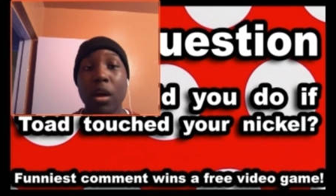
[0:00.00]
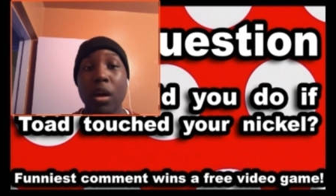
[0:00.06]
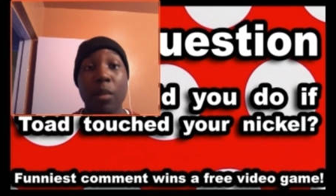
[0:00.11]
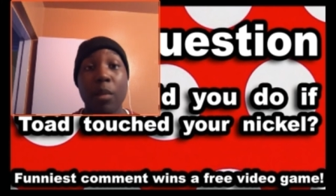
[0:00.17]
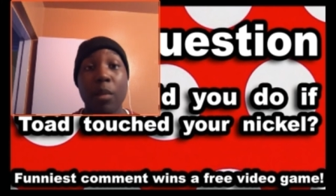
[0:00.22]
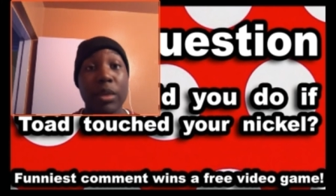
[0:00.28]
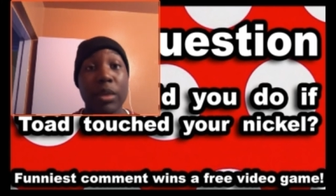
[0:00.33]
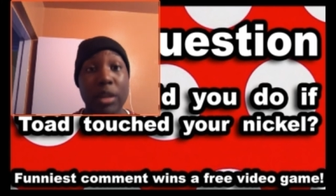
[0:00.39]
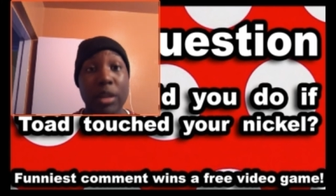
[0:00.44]

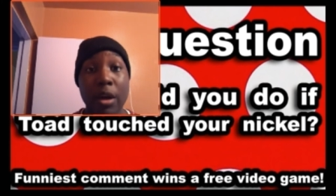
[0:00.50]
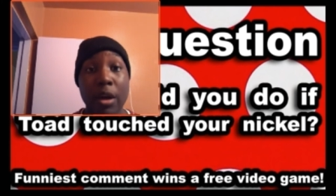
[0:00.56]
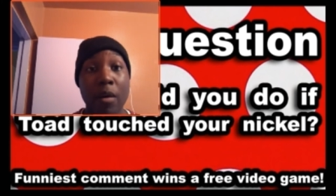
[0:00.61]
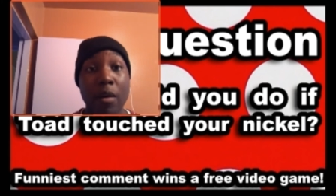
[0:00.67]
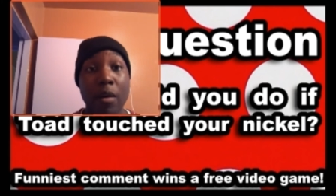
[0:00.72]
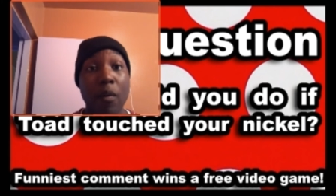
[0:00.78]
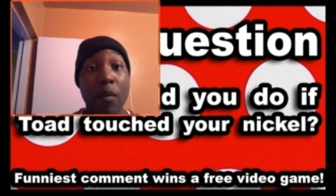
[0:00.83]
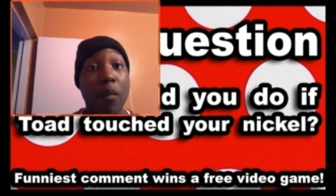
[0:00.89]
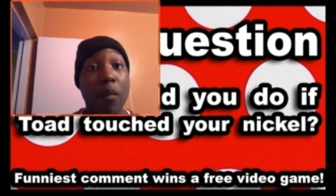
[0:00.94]
But
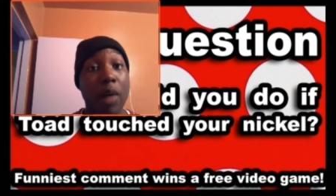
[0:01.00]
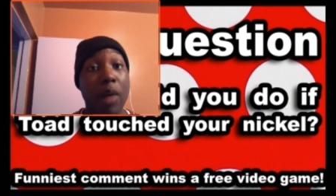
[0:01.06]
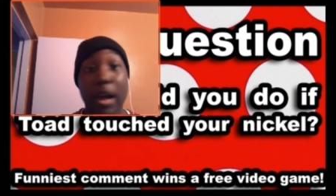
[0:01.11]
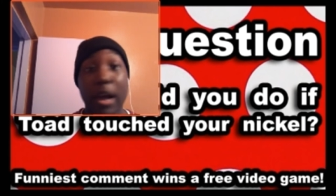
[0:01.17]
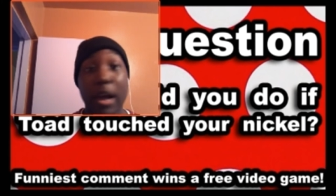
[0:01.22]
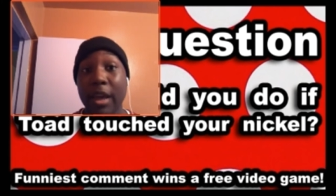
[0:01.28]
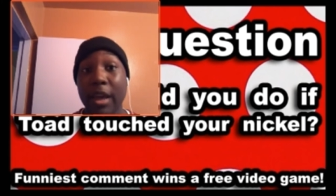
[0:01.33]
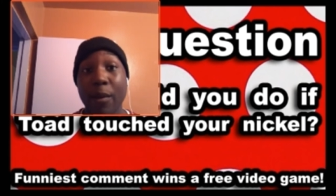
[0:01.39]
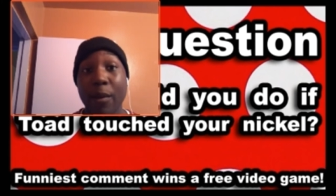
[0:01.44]
still, I
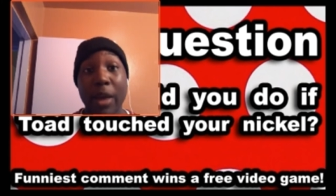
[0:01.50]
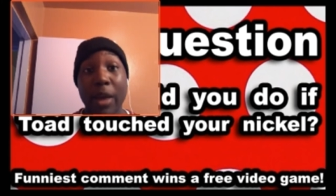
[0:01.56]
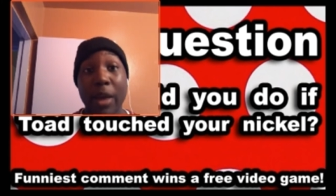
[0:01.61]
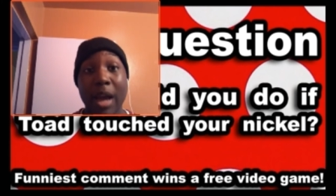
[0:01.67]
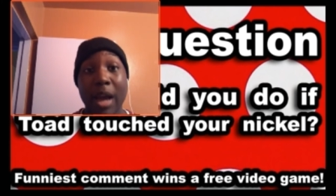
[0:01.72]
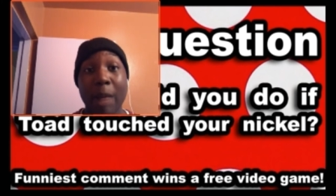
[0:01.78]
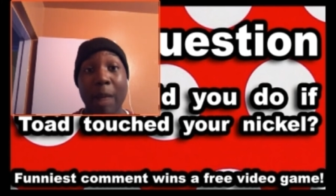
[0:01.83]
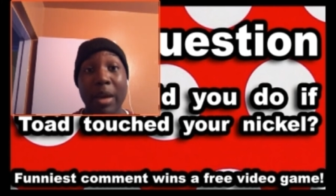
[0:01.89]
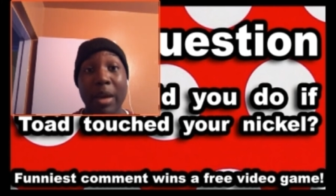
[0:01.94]
can't
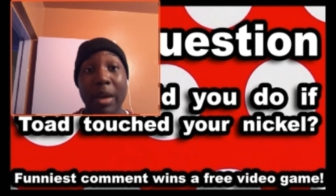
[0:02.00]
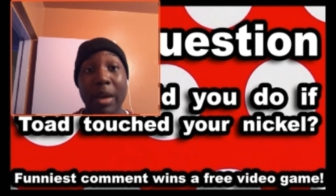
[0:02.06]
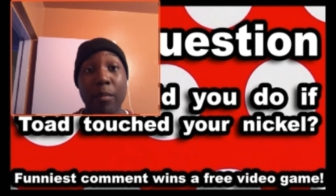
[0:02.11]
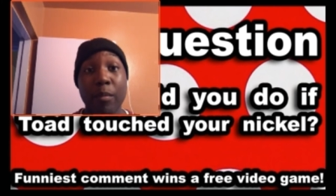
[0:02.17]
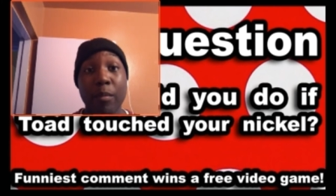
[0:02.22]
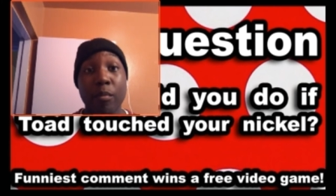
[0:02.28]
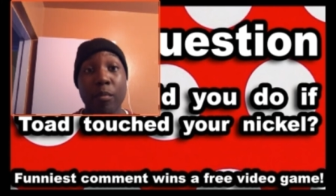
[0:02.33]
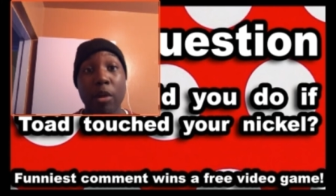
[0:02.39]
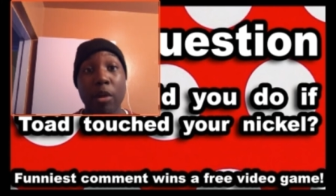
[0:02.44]
wait. I
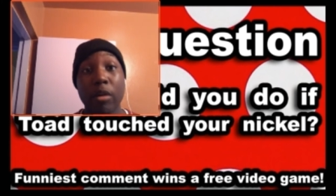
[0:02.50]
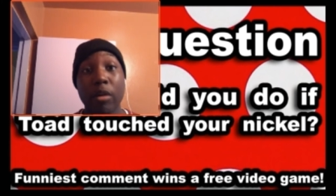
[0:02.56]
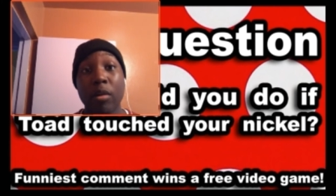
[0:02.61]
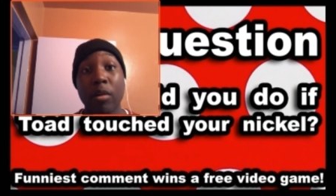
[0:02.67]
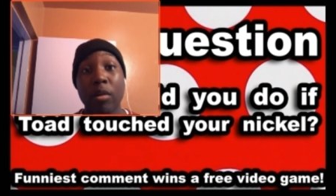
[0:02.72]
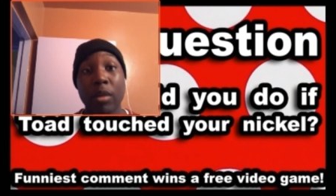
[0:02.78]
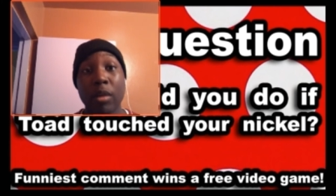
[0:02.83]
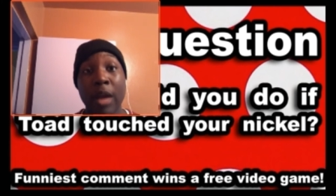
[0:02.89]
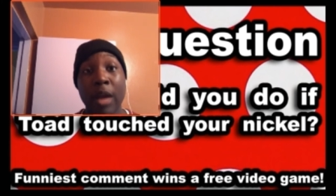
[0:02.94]
might mark it
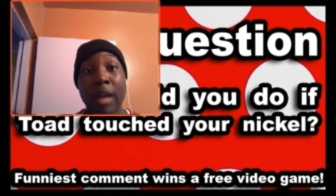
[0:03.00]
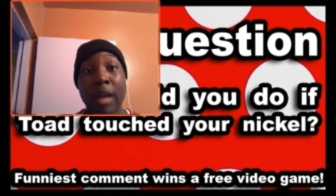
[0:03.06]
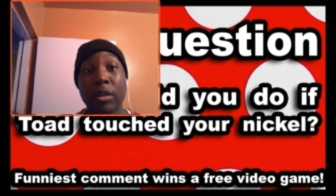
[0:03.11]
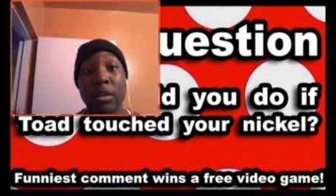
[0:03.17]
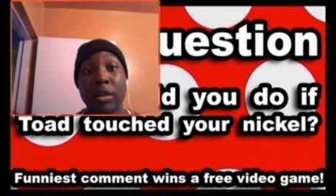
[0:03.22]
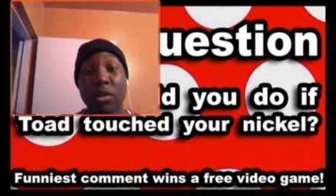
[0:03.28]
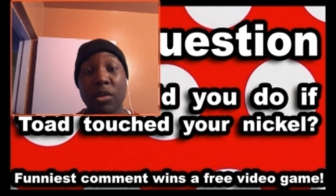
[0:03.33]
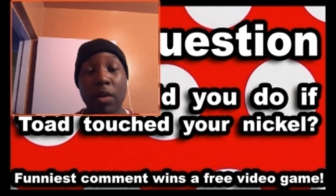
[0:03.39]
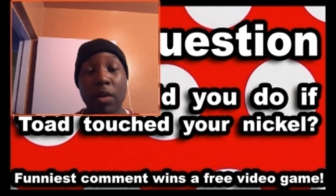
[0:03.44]
on the
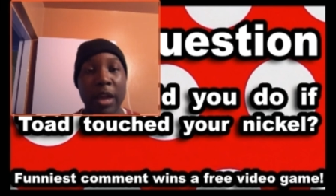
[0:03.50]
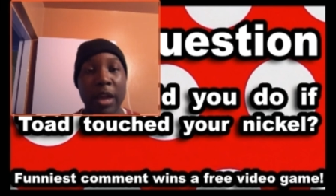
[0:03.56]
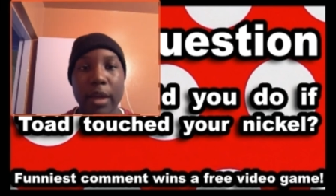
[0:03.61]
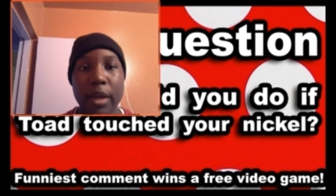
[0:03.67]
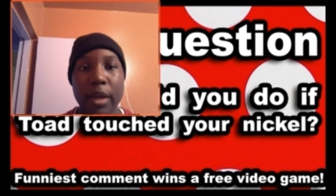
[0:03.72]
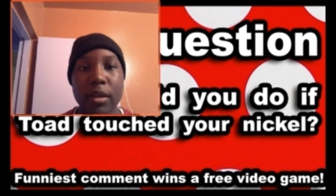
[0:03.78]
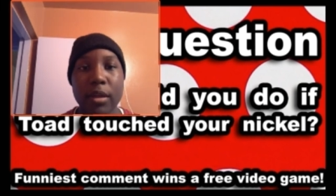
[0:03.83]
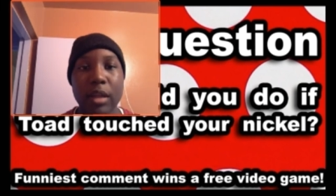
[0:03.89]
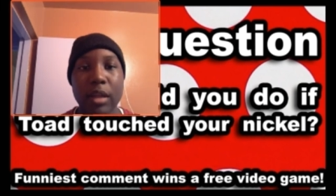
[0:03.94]
calendar. So, okay,
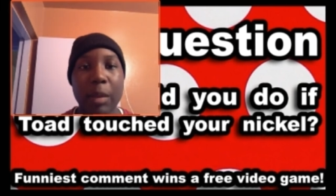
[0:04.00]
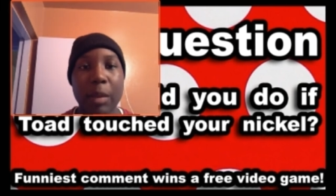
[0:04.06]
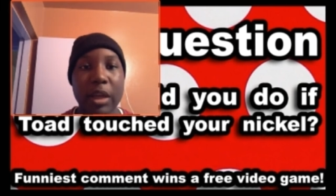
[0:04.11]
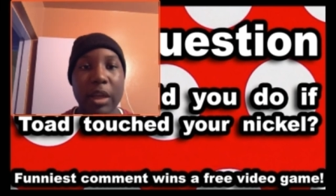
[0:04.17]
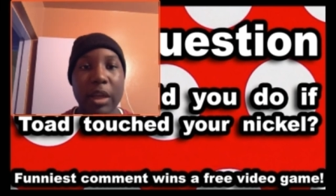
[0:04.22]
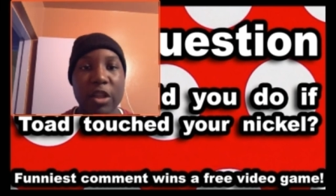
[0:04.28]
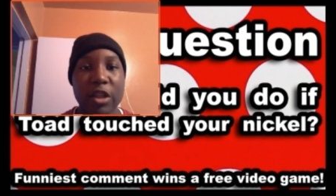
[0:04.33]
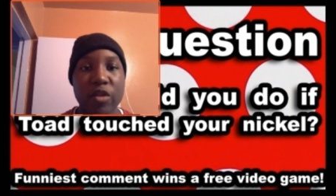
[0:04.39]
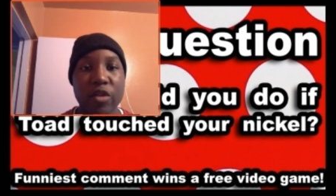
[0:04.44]
so let me
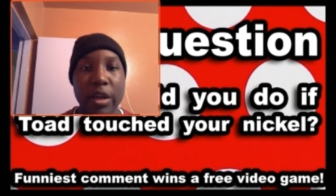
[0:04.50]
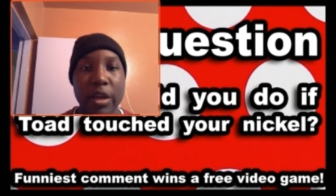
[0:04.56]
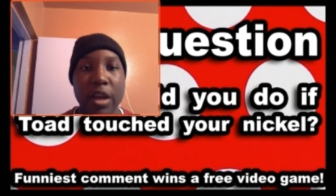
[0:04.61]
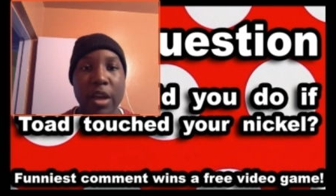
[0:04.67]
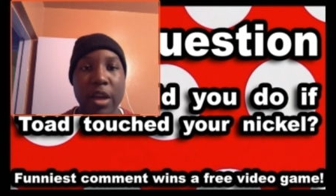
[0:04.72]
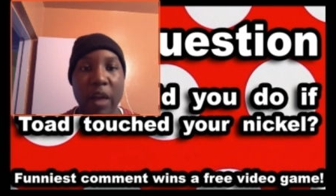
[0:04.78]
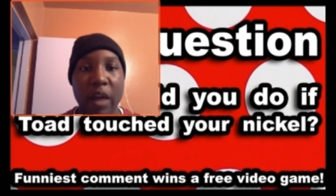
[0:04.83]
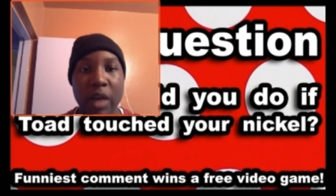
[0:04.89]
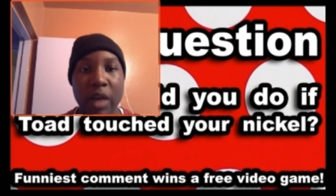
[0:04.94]
get this
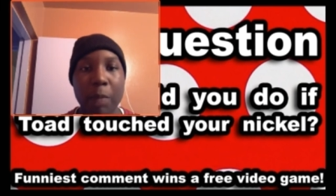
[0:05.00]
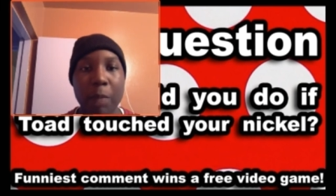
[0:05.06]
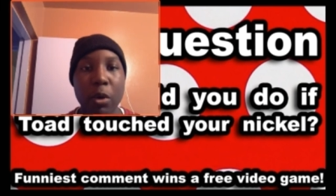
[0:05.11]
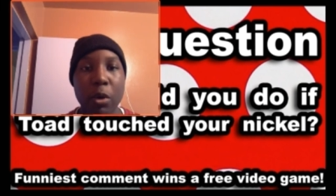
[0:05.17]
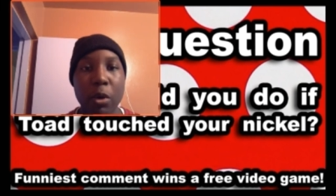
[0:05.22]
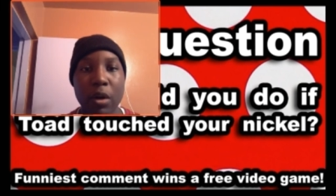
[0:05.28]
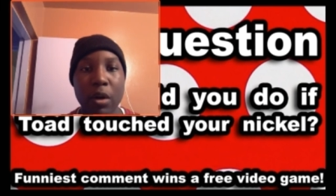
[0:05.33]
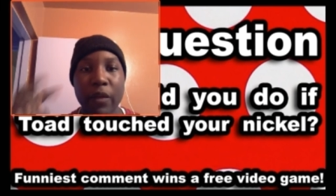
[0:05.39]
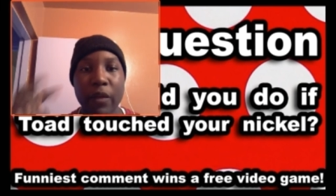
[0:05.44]
straight. If he
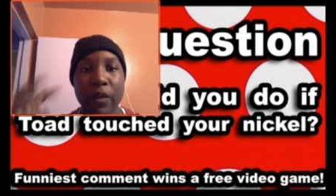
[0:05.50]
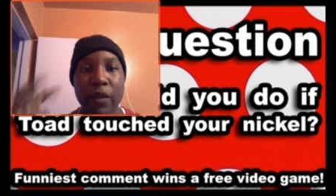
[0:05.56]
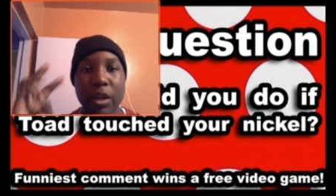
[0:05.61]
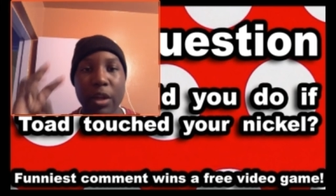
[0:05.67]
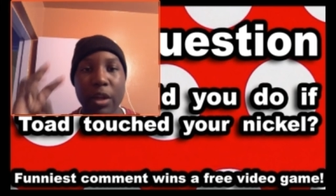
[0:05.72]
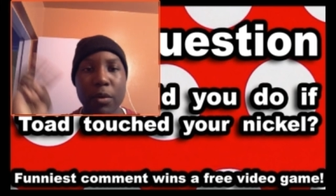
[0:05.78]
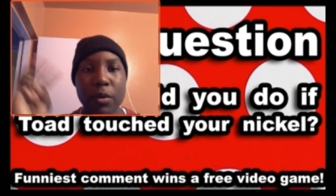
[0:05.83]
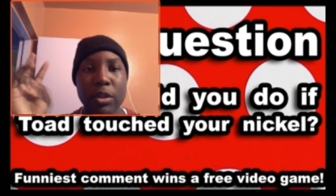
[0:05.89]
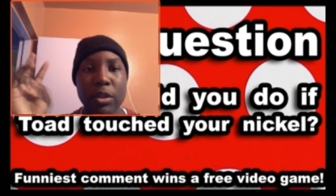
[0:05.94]
uploaded a
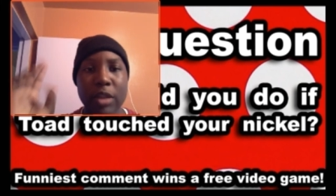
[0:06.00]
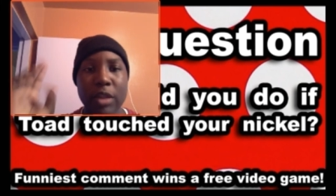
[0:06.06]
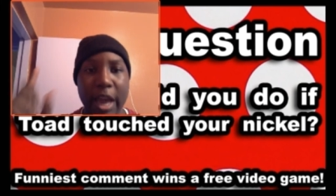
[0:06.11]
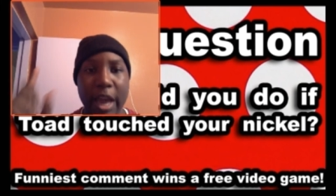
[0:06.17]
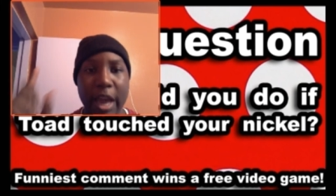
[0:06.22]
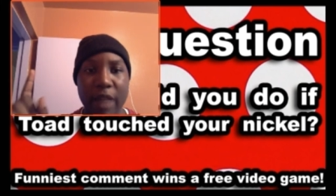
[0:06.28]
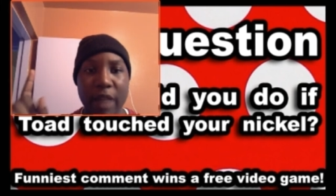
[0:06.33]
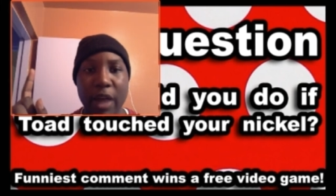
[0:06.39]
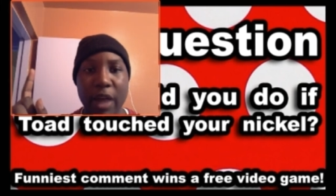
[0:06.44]
video
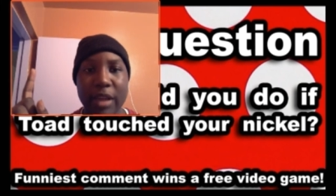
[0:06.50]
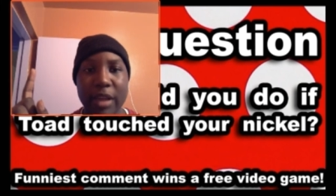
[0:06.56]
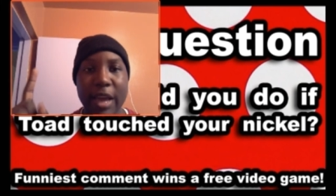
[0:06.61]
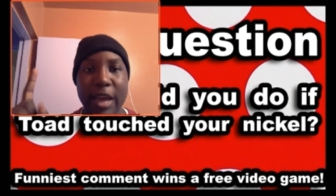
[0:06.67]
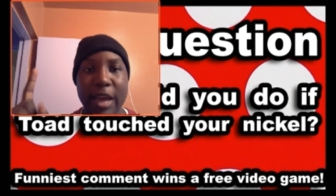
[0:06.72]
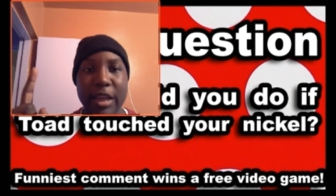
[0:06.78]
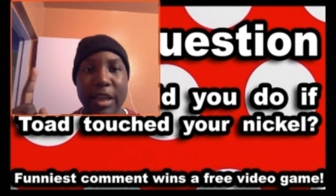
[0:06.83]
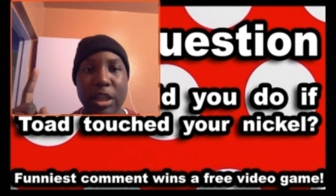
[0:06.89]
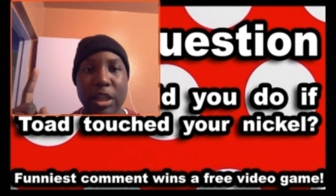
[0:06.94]
today, right,
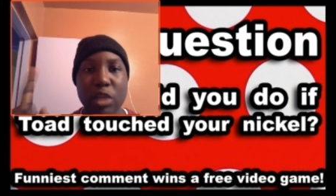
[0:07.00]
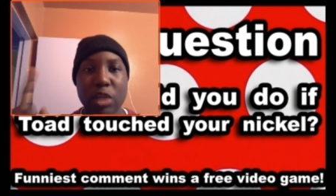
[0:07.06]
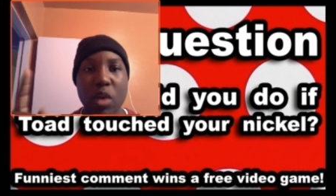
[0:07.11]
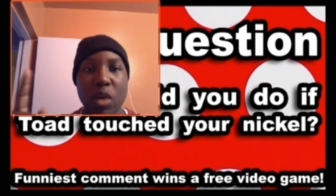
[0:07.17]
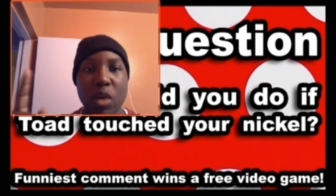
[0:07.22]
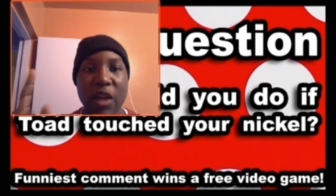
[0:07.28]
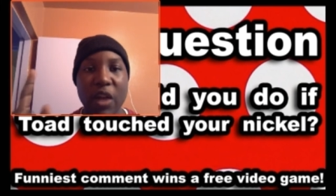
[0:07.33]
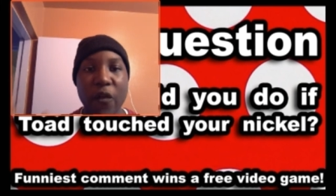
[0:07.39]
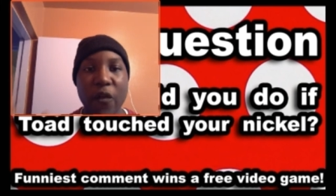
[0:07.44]
that is the
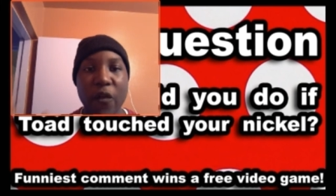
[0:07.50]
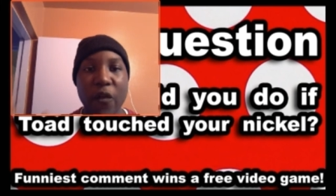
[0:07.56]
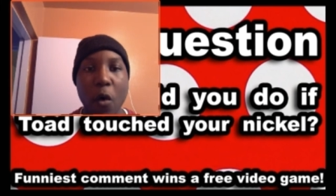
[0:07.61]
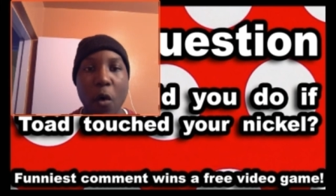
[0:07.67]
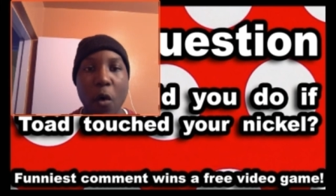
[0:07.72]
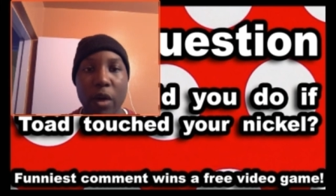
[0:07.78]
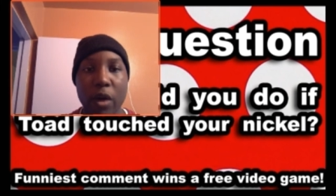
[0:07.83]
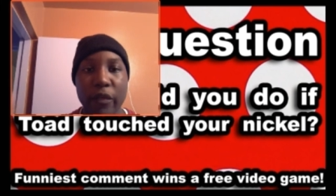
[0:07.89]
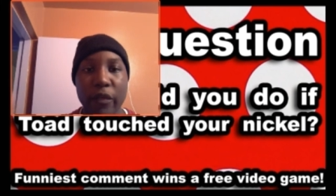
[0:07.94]

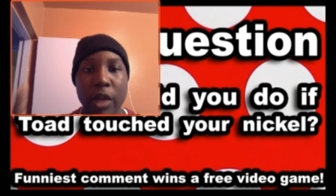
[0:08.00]
24th.